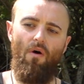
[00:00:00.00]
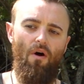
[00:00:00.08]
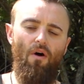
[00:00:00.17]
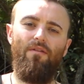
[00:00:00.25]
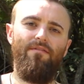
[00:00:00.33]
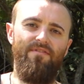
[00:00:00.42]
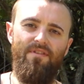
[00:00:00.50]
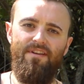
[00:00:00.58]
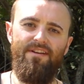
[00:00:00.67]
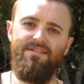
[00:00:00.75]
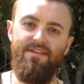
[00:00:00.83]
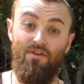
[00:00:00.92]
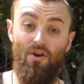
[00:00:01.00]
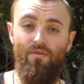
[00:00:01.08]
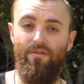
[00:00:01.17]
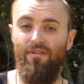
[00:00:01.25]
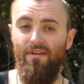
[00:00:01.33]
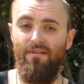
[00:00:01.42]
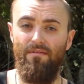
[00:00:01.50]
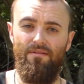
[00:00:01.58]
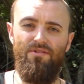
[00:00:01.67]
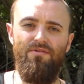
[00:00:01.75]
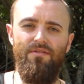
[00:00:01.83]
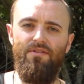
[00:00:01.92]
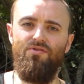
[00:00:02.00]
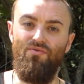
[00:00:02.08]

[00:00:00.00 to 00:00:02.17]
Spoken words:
all of the things that go with it. There's